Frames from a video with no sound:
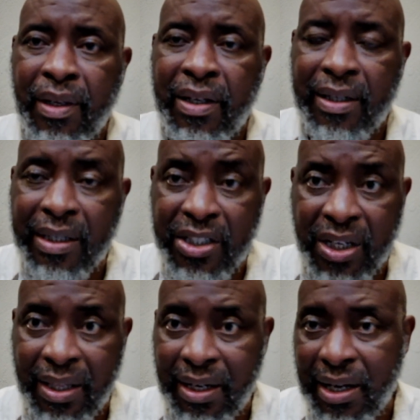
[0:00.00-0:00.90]

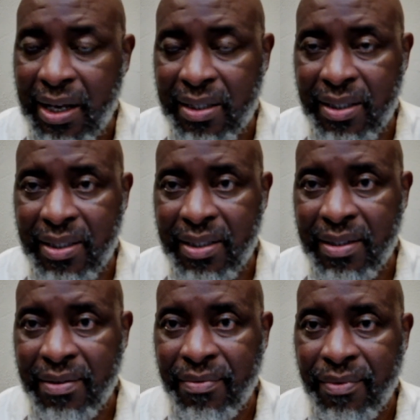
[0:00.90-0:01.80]
richer than us,
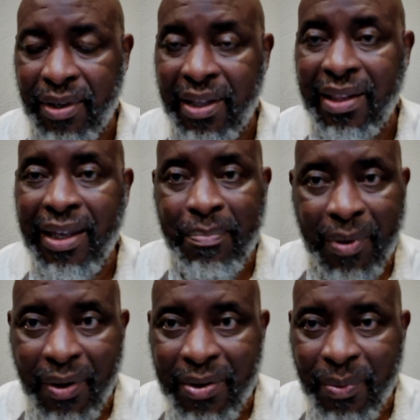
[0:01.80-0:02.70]
they
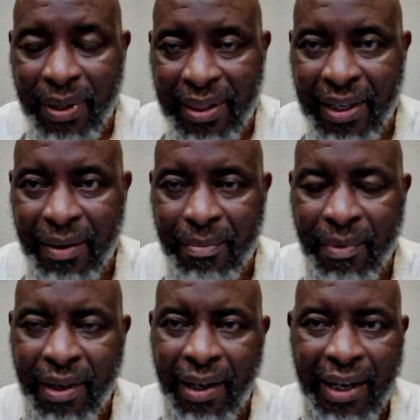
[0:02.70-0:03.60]
brought with them